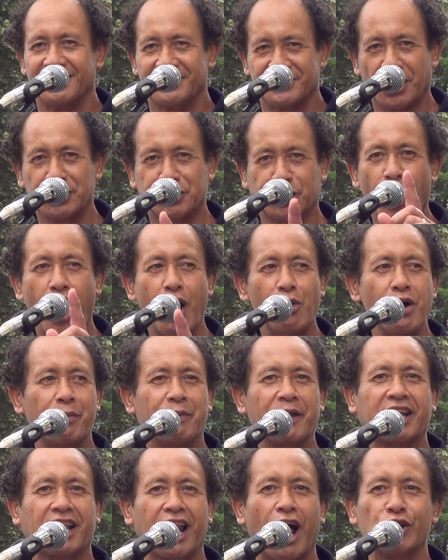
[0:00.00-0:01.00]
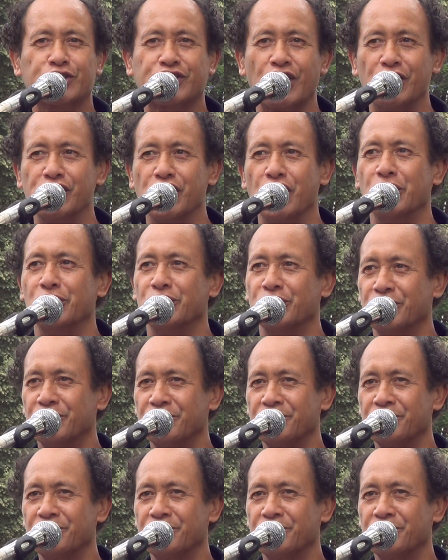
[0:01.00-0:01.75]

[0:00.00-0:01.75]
The door will be closed on you.